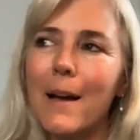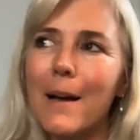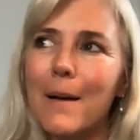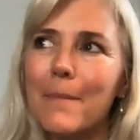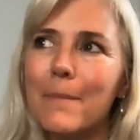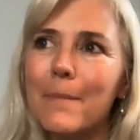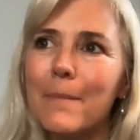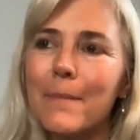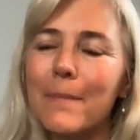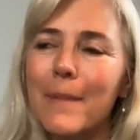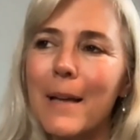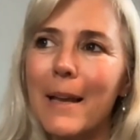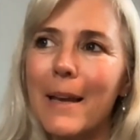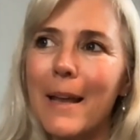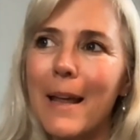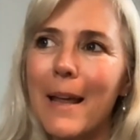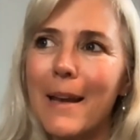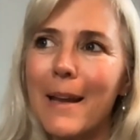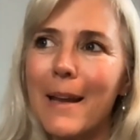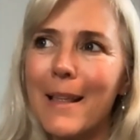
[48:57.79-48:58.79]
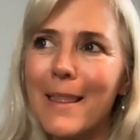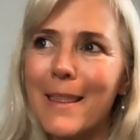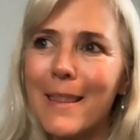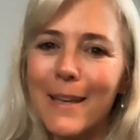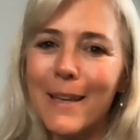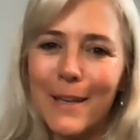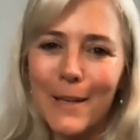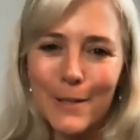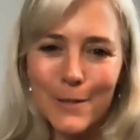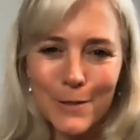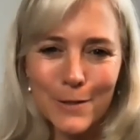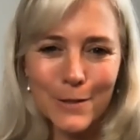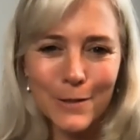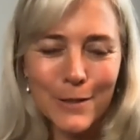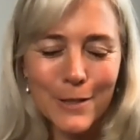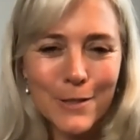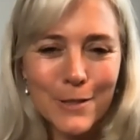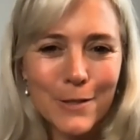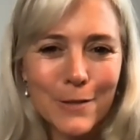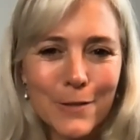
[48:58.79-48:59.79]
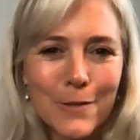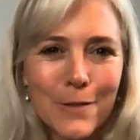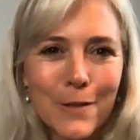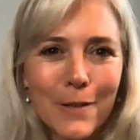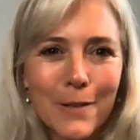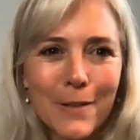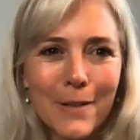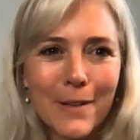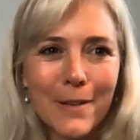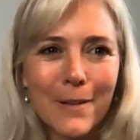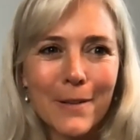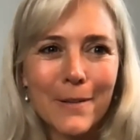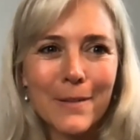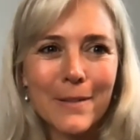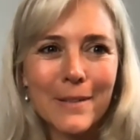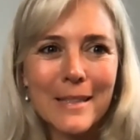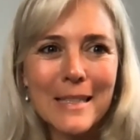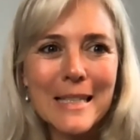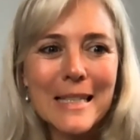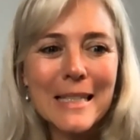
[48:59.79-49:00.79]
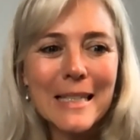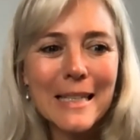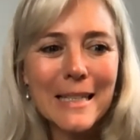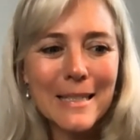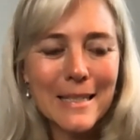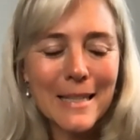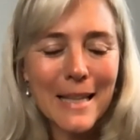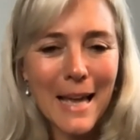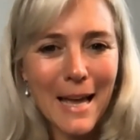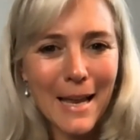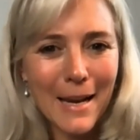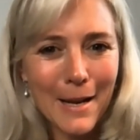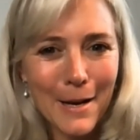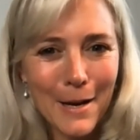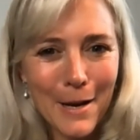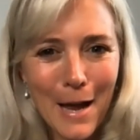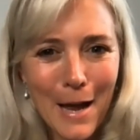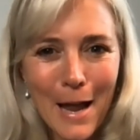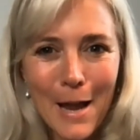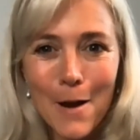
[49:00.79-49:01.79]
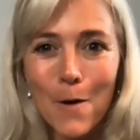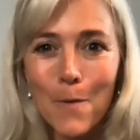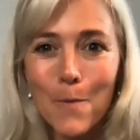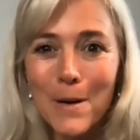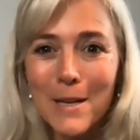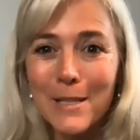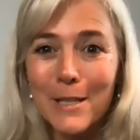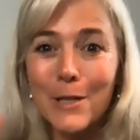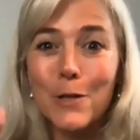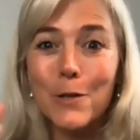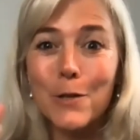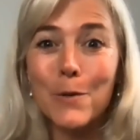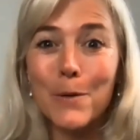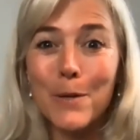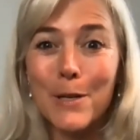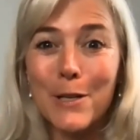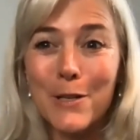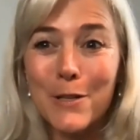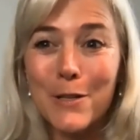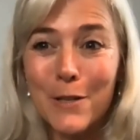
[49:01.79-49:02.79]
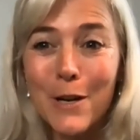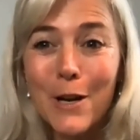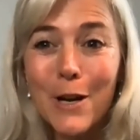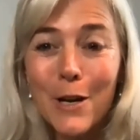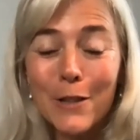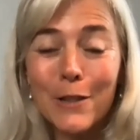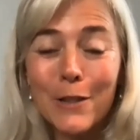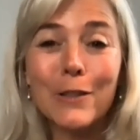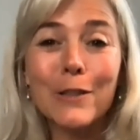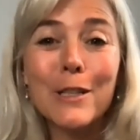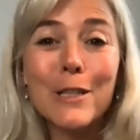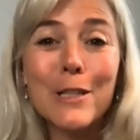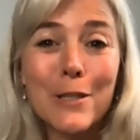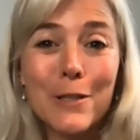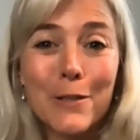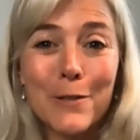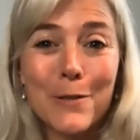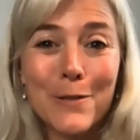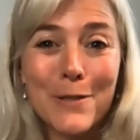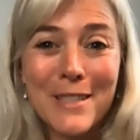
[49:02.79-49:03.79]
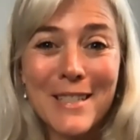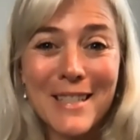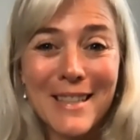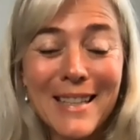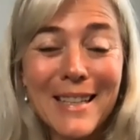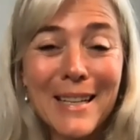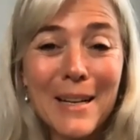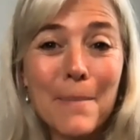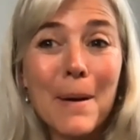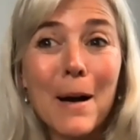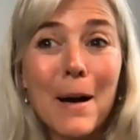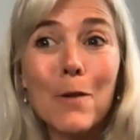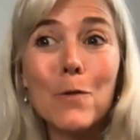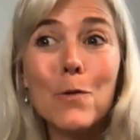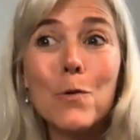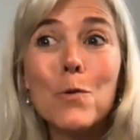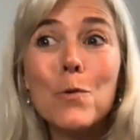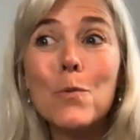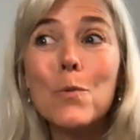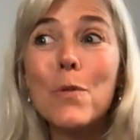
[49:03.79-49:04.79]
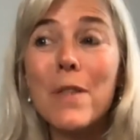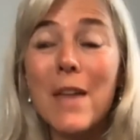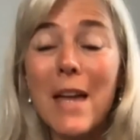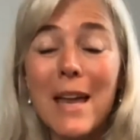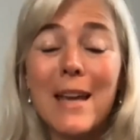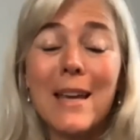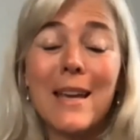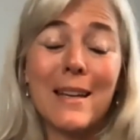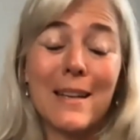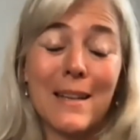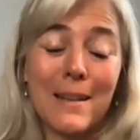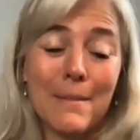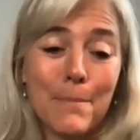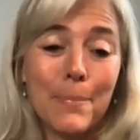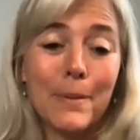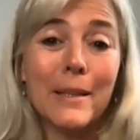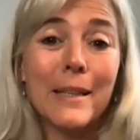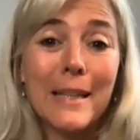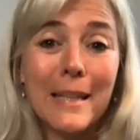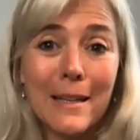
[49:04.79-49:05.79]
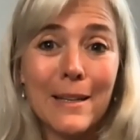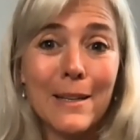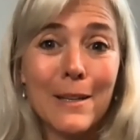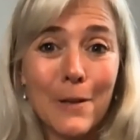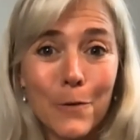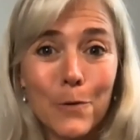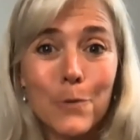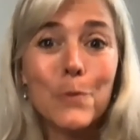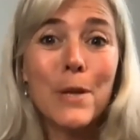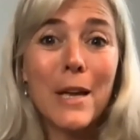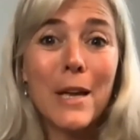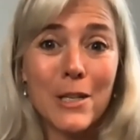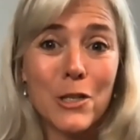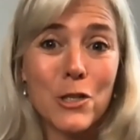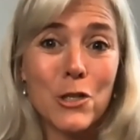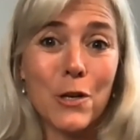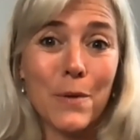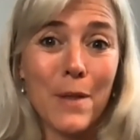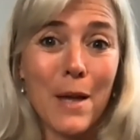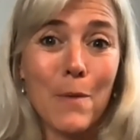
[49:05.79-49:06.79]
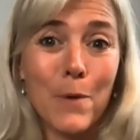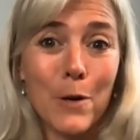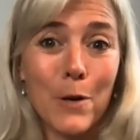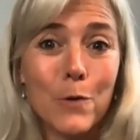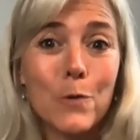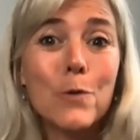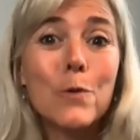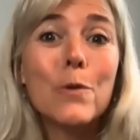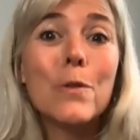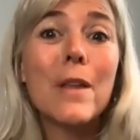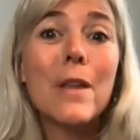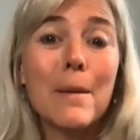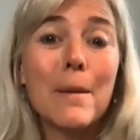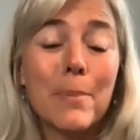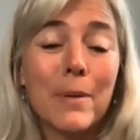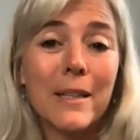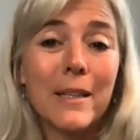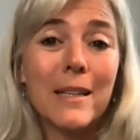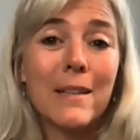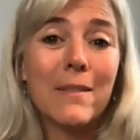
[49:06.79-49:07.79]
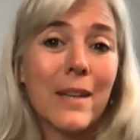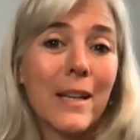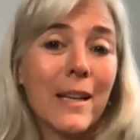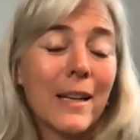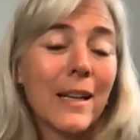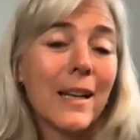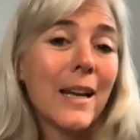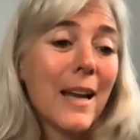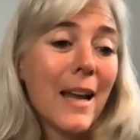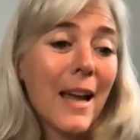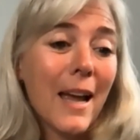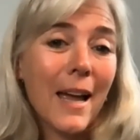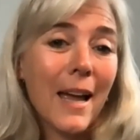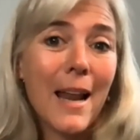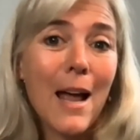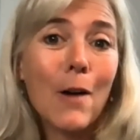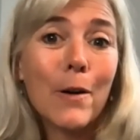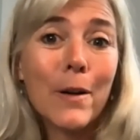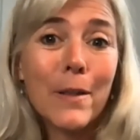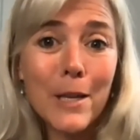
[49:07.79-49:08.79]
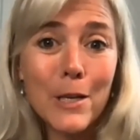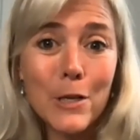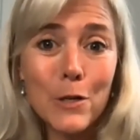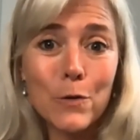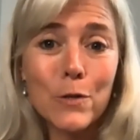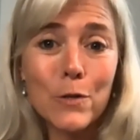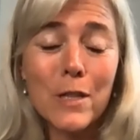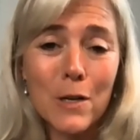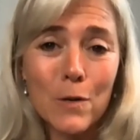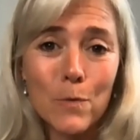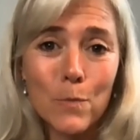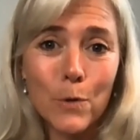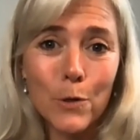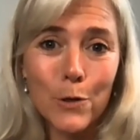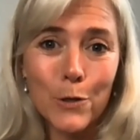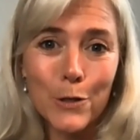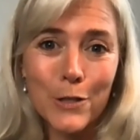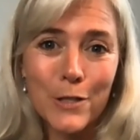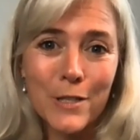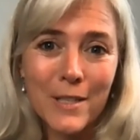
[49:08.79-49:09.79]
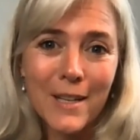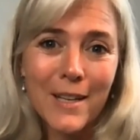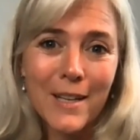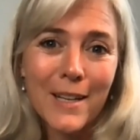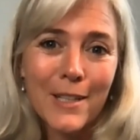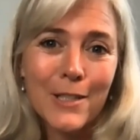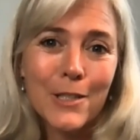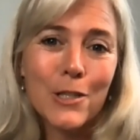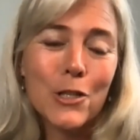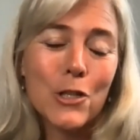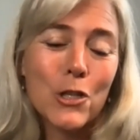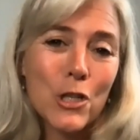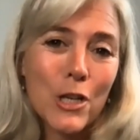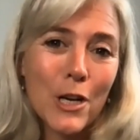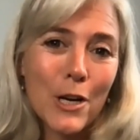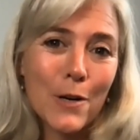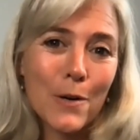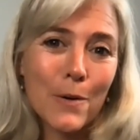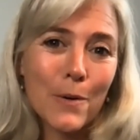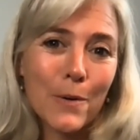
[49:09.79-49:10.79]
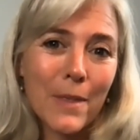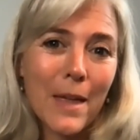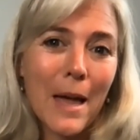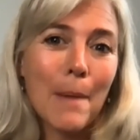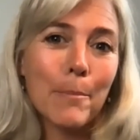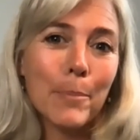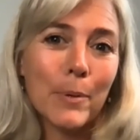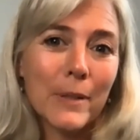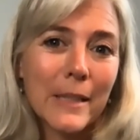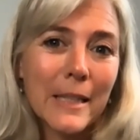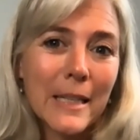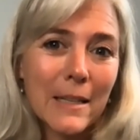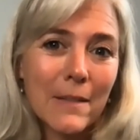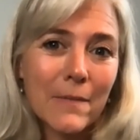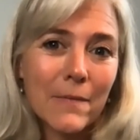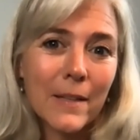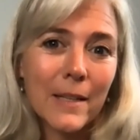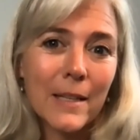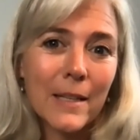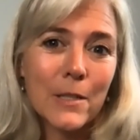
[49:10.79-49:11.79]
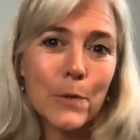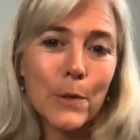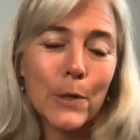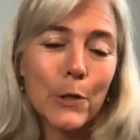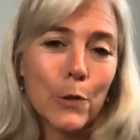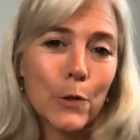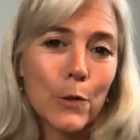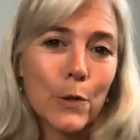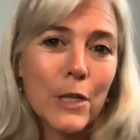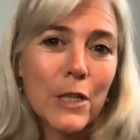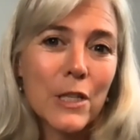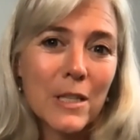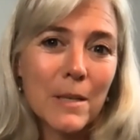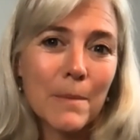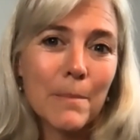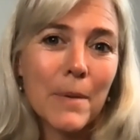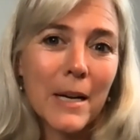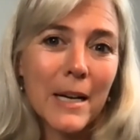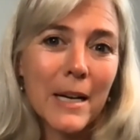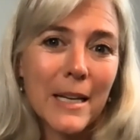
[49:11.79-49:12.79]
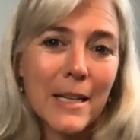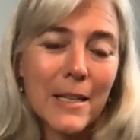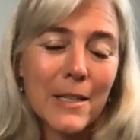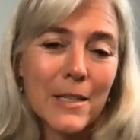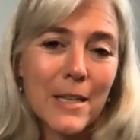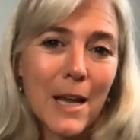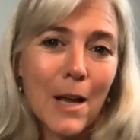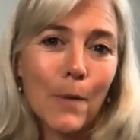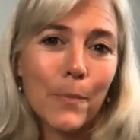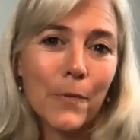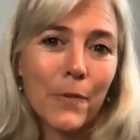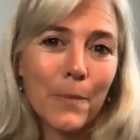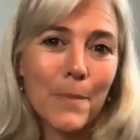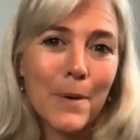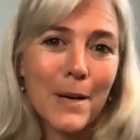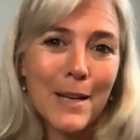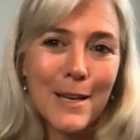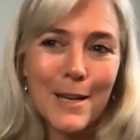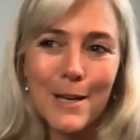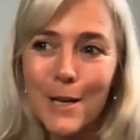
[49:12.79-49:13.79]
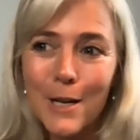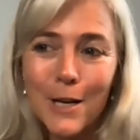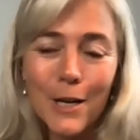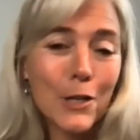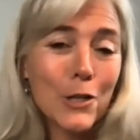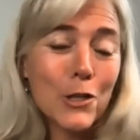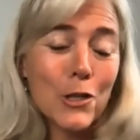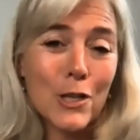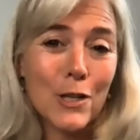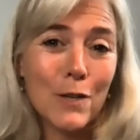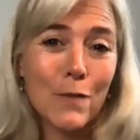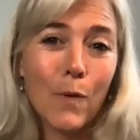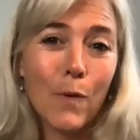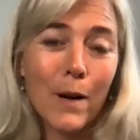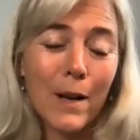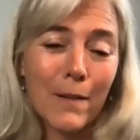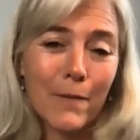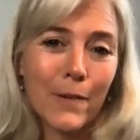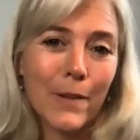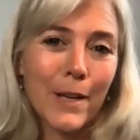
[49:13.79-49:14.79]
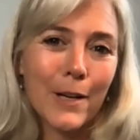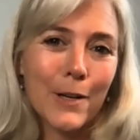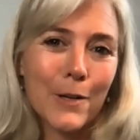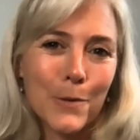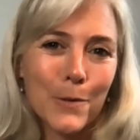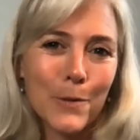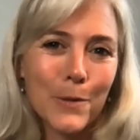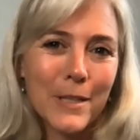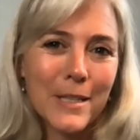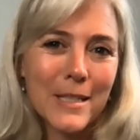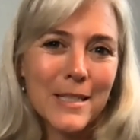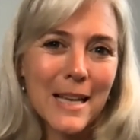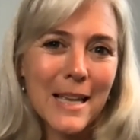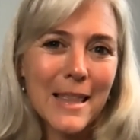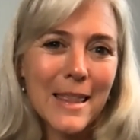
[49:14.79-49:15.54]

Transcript: Um, and, and I think as the listeners are, are listening to that, I, I always encourage the listeners think about who they can believe, you know, who they can share that with, who do they believe in, and how can they use their words to share that belief and to encourage somebody and to help somebody achieve whatever that goal is.